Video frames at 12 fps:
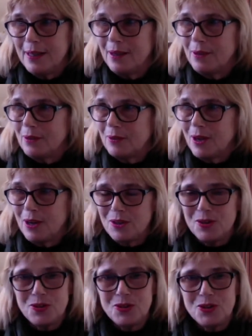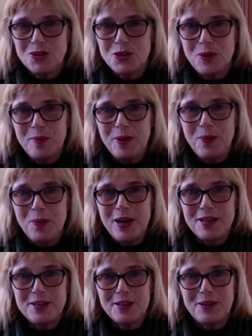oh gosh, there's just so many
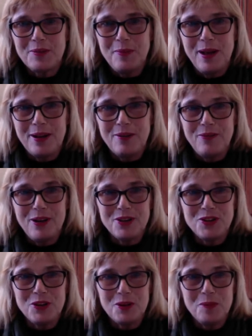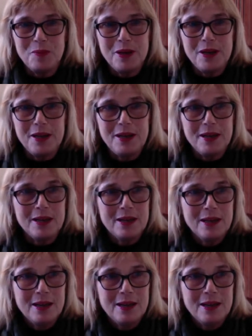ways it can manifest. You could be